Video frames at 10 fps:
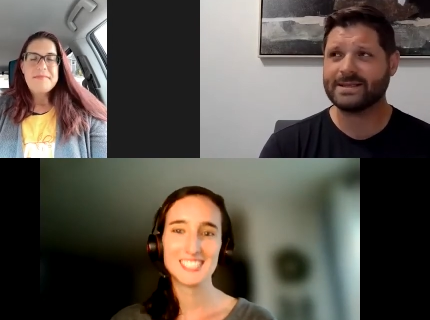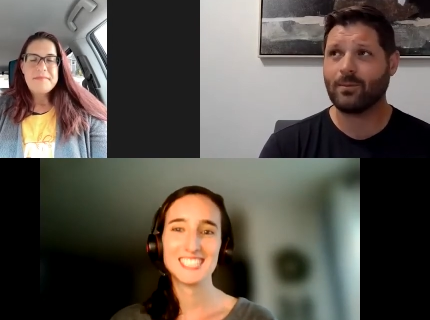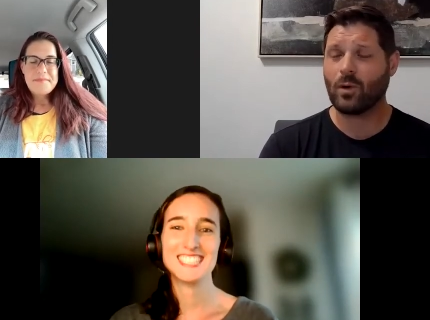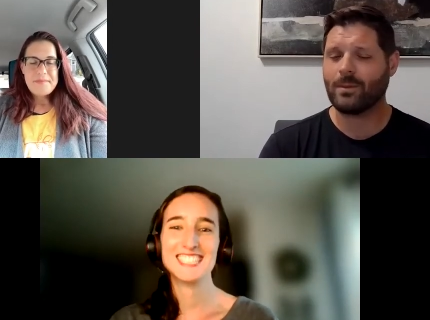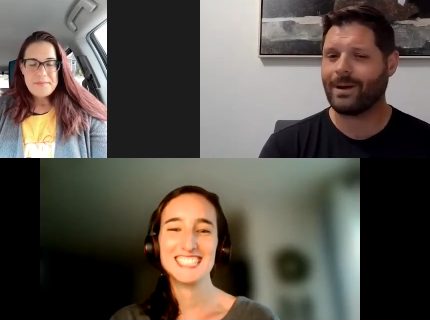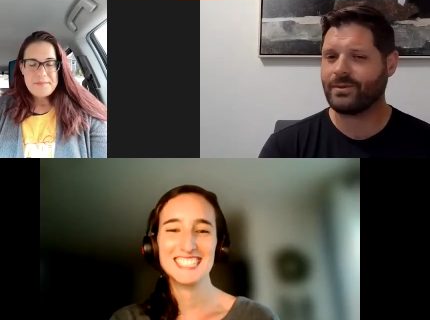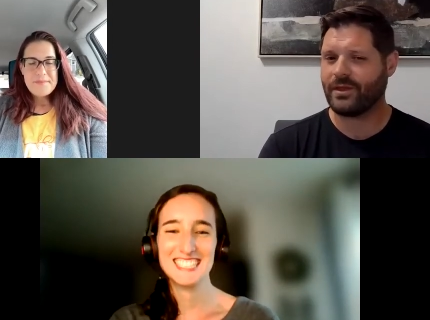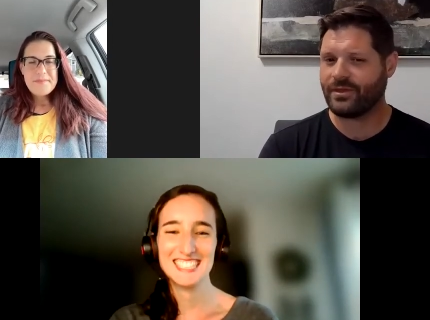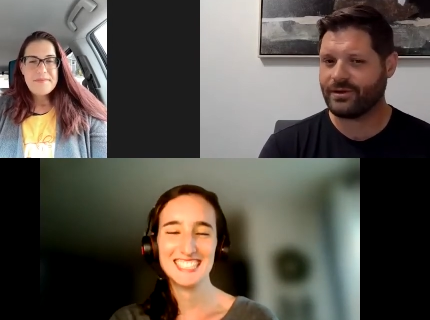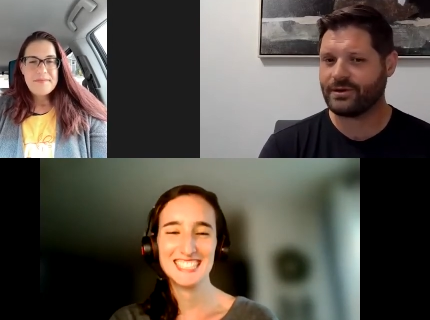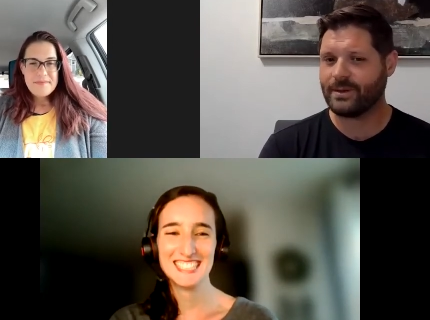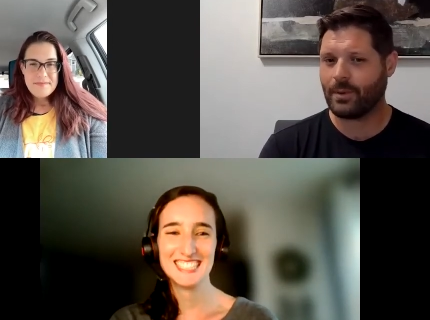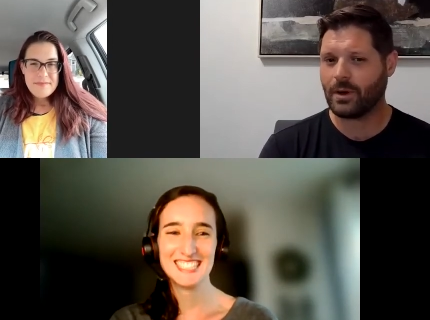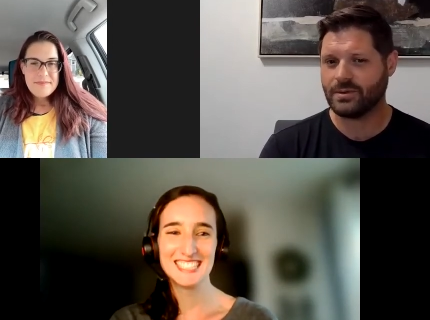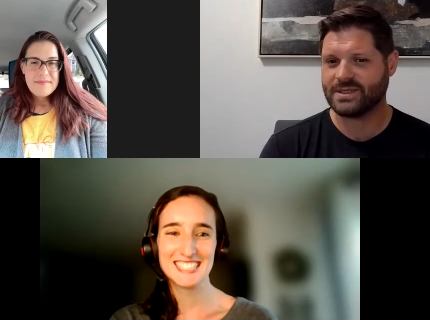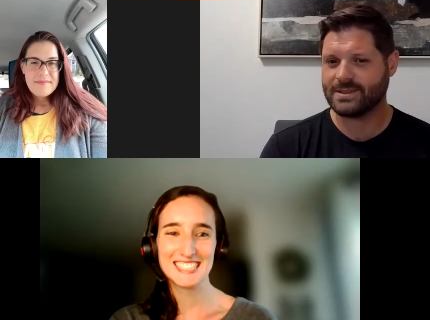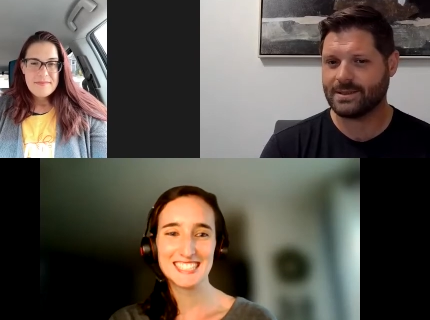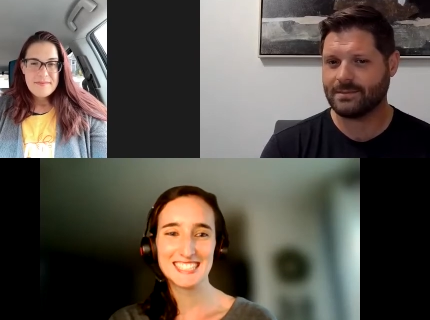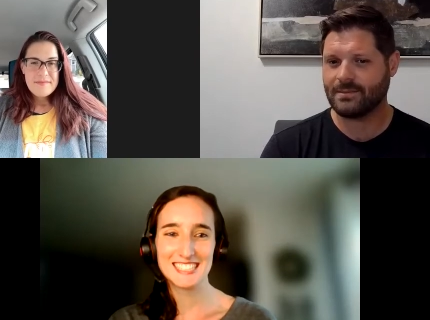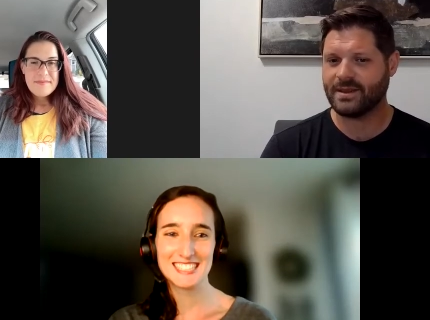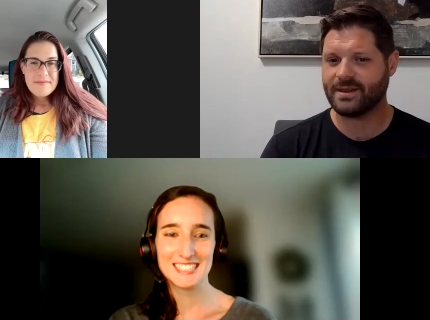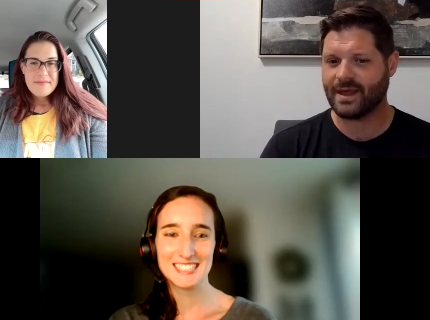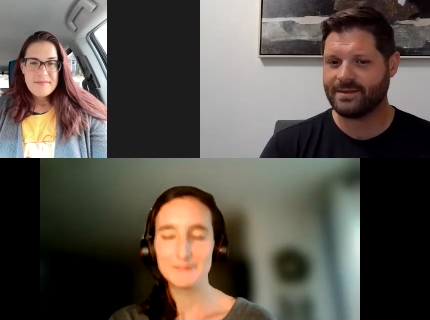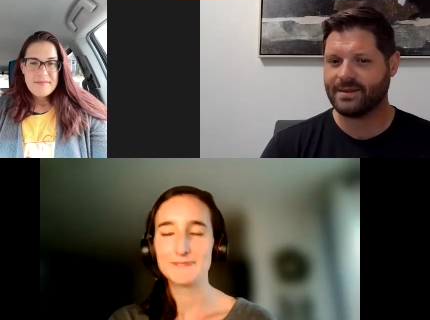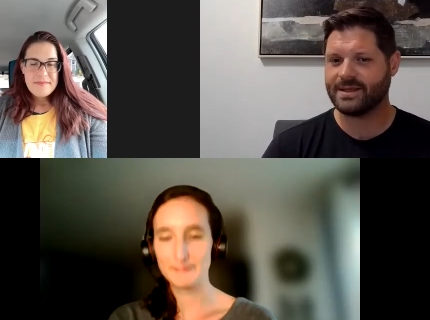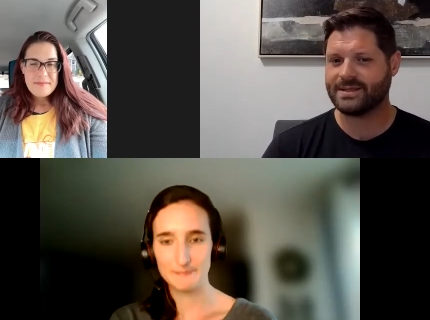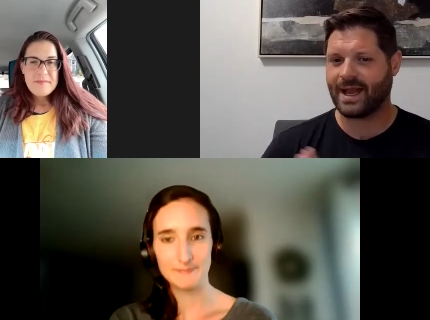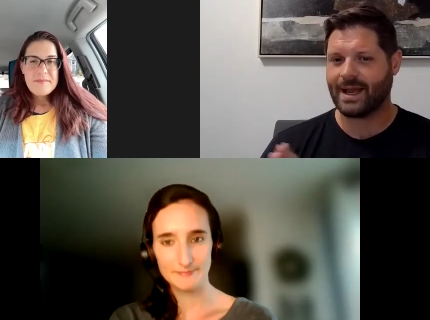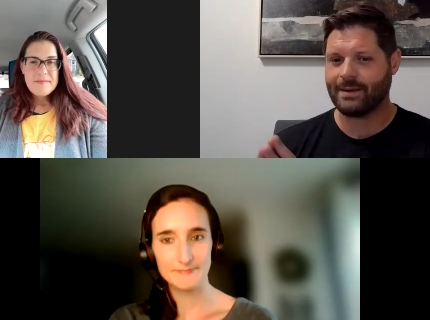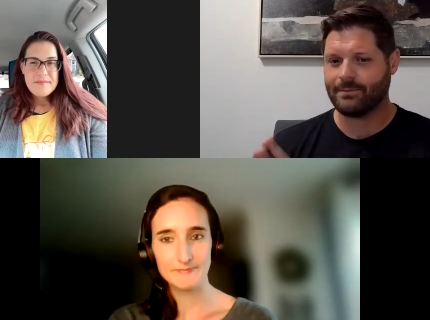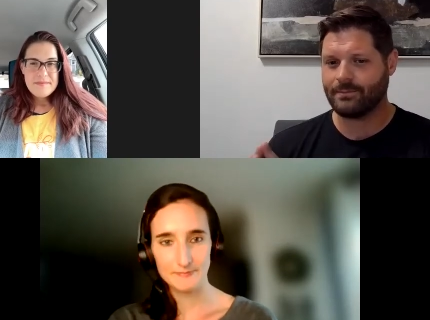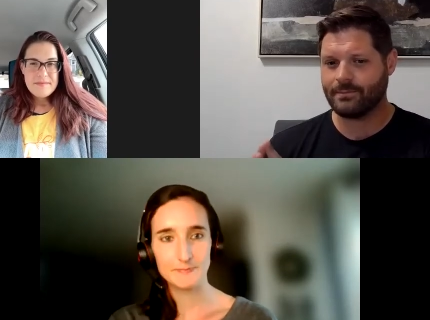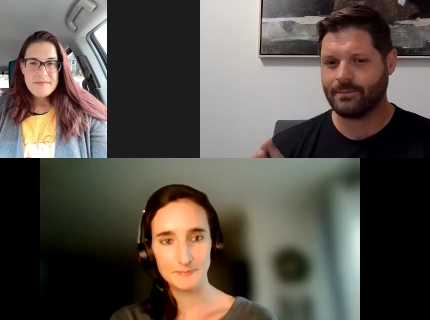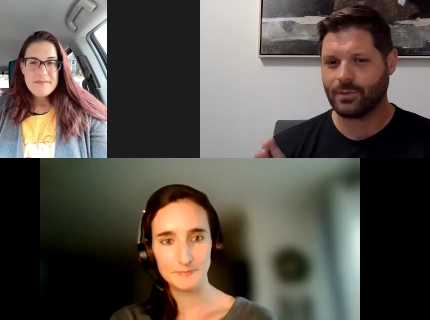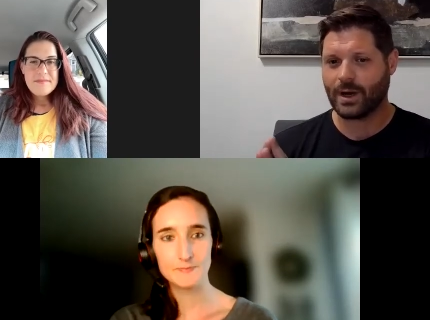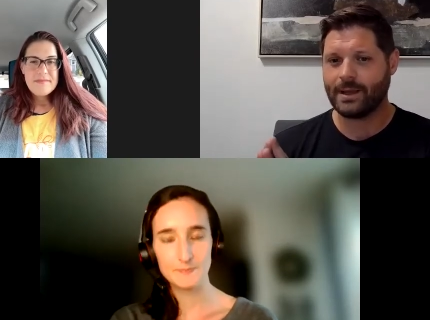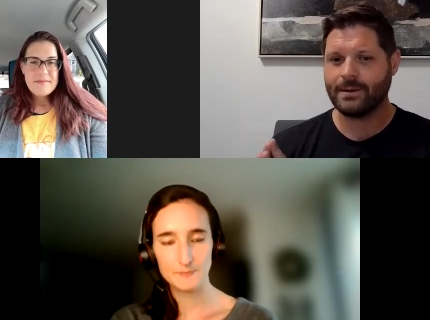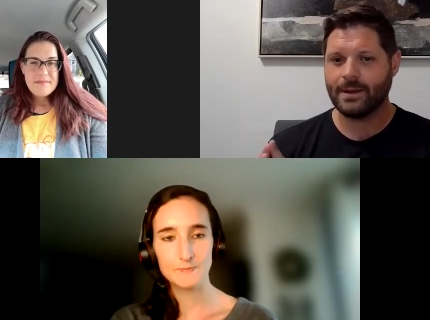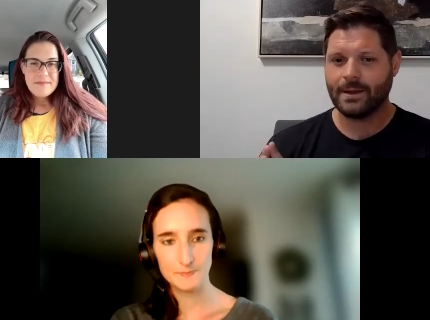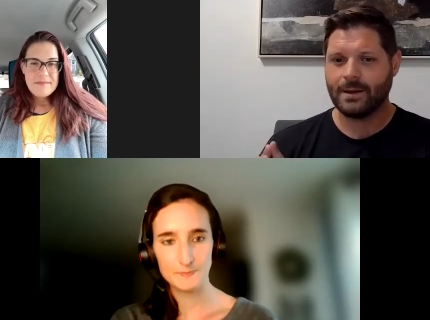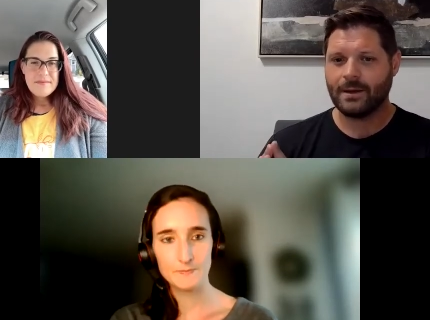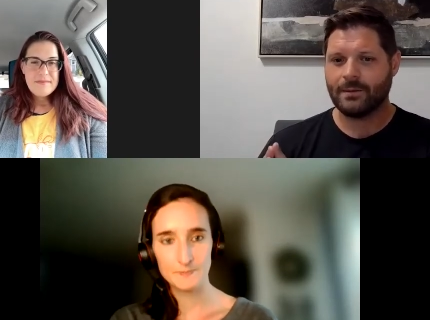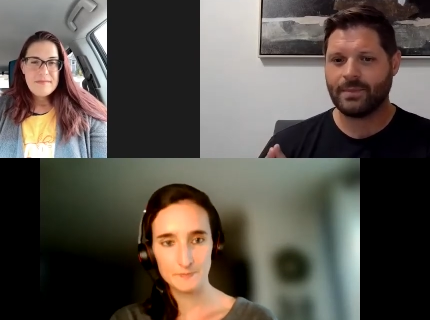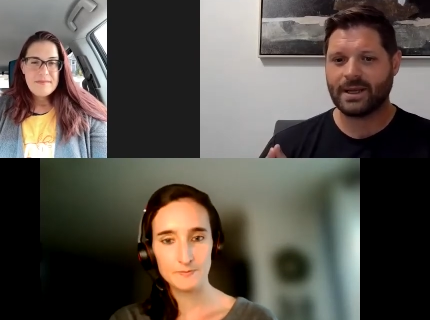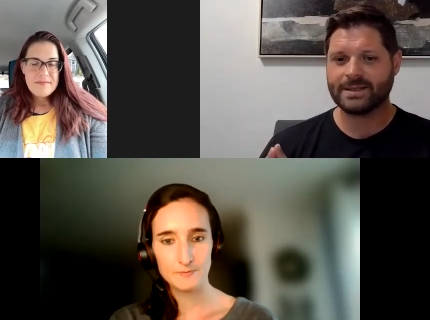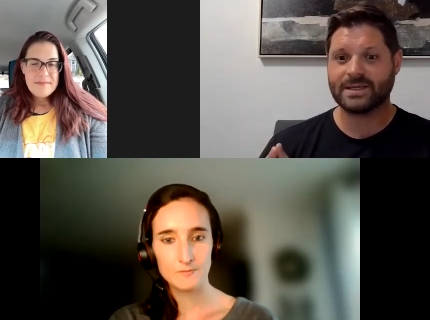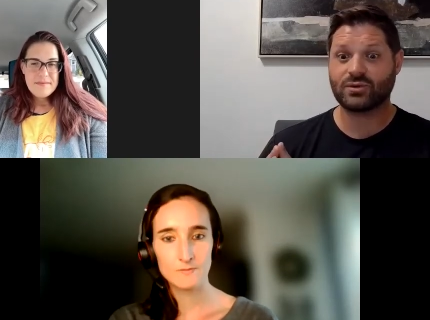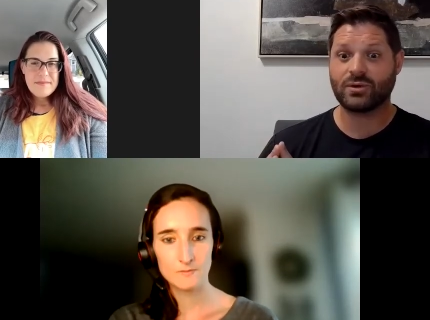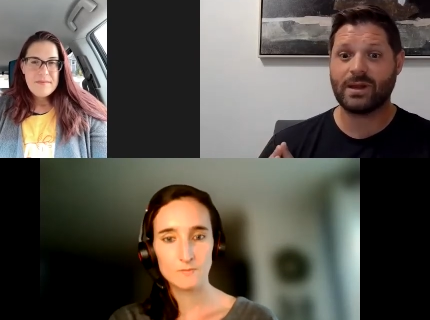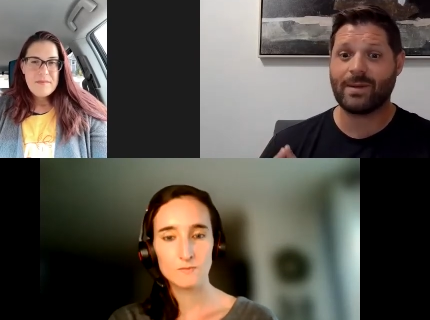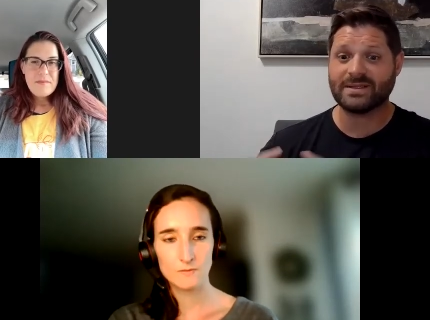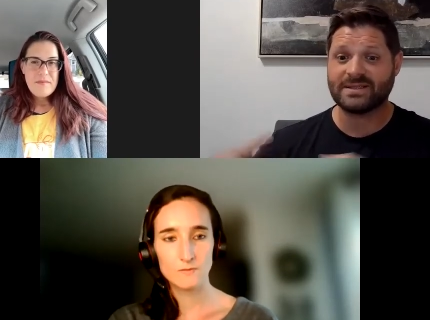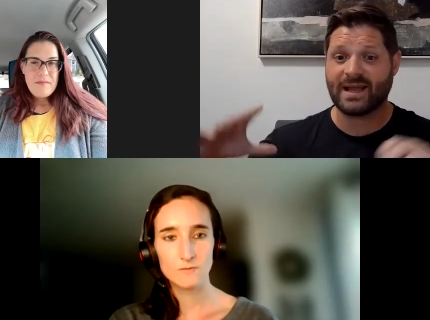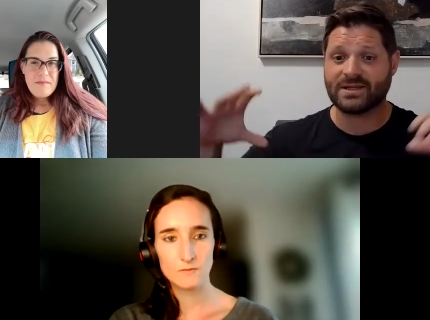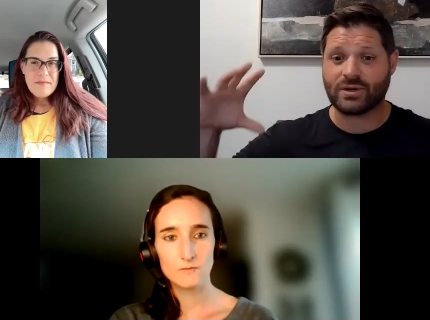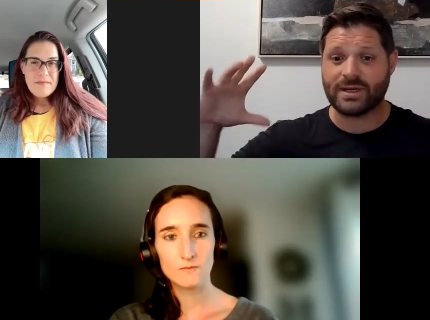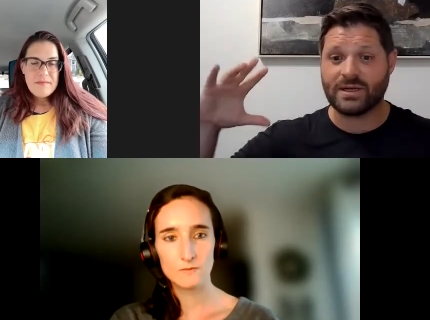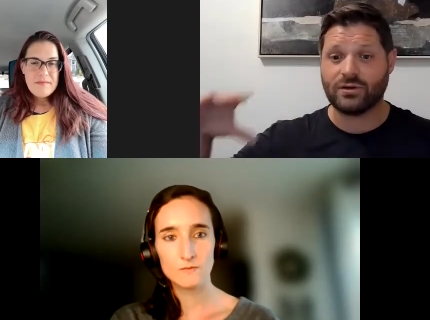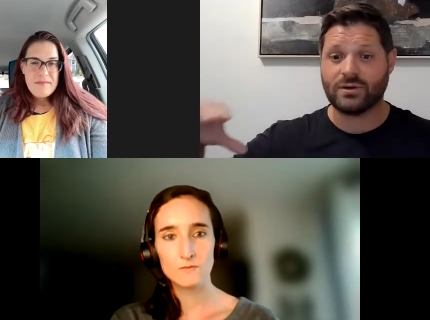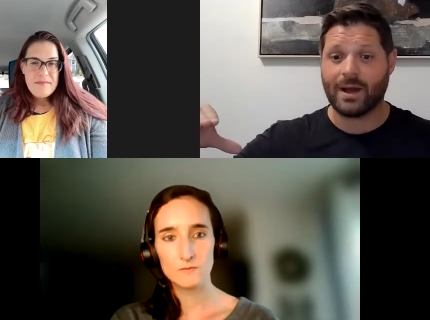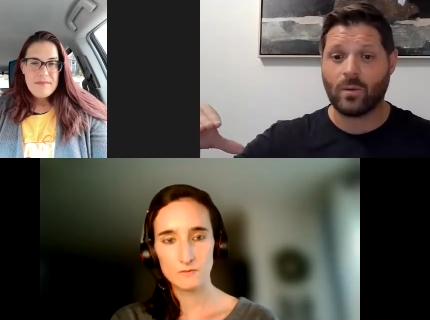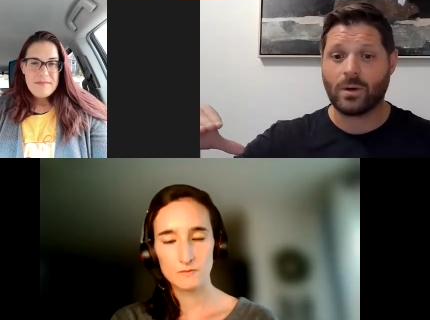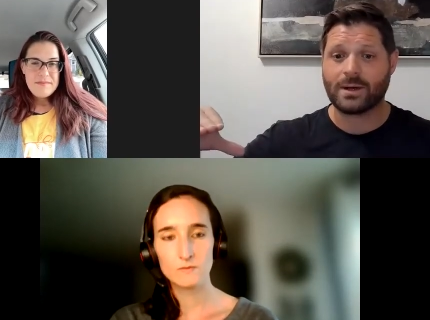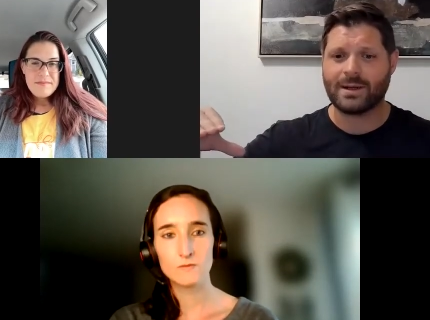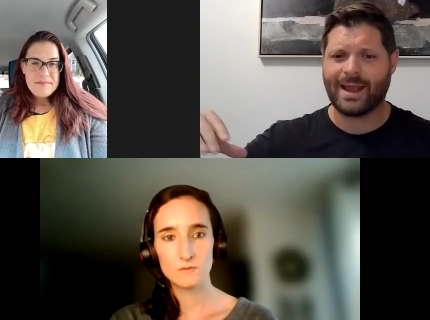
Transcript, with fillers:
Speaker 1: it's more about the 30 posts than the time, right? Because it's really about saturating your network